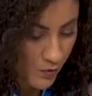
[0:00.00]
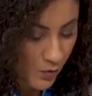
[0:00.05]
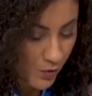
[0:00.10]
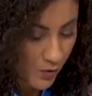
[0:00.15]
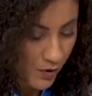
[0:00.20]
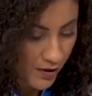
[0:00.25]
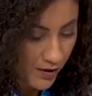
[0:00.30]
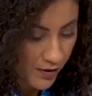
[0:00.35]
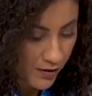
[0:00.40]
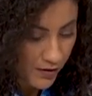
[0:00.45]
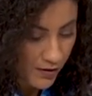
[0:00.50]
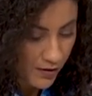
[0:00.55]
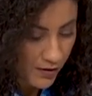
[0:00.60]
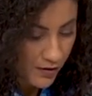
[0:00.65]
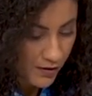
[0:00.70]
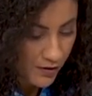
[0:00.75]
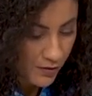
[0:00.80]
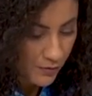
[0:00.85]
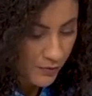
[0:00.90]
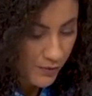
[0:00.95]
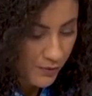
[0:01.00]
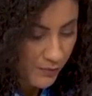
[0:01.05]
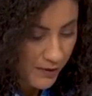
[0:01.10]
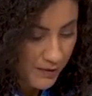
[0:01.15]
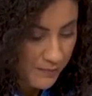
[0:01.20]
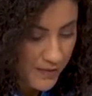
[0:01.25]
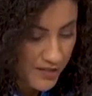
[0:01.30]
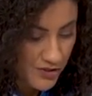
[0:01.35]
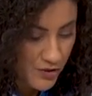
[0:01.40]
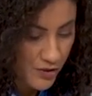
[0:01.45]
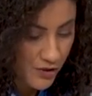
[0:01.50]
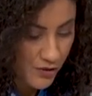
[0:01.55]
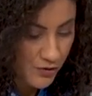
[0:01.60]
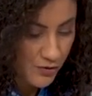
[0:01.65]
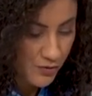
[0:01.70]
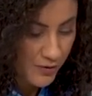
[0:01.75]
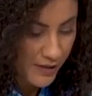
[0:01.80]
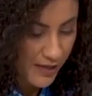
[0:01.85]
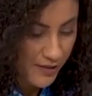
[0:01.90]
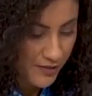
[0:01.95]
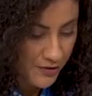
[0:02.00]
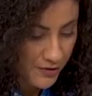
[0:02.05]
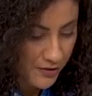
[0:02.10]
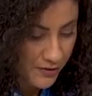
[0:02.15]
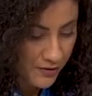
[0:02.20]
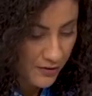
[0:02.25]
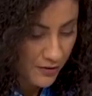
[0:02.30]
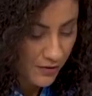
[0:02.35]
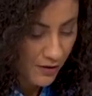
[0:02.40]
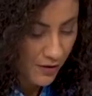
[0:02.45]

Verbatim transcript: Or we will measure it together